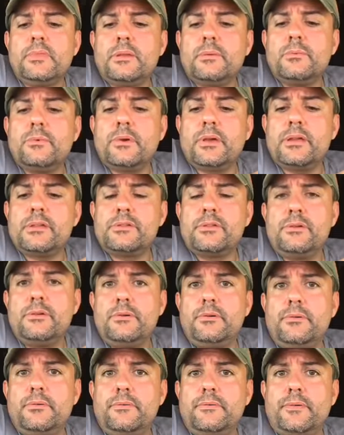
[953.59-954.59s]
will get
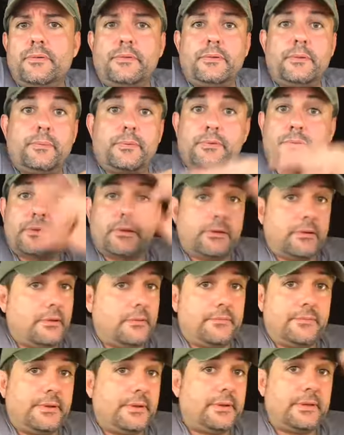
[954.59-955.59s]
you 50%
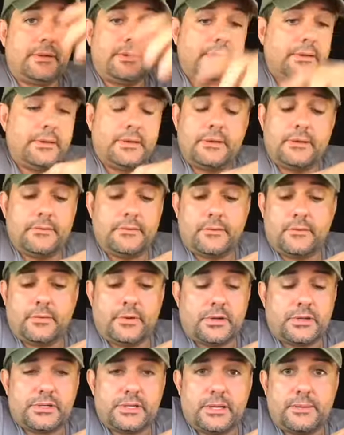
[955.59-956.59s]
off any of the
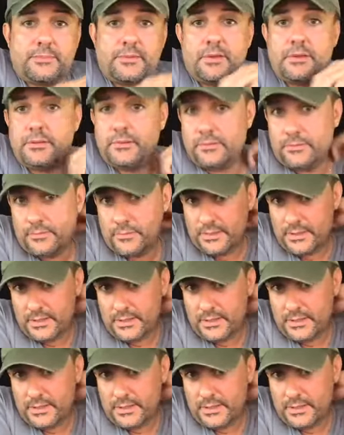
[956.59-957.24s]
workshops that you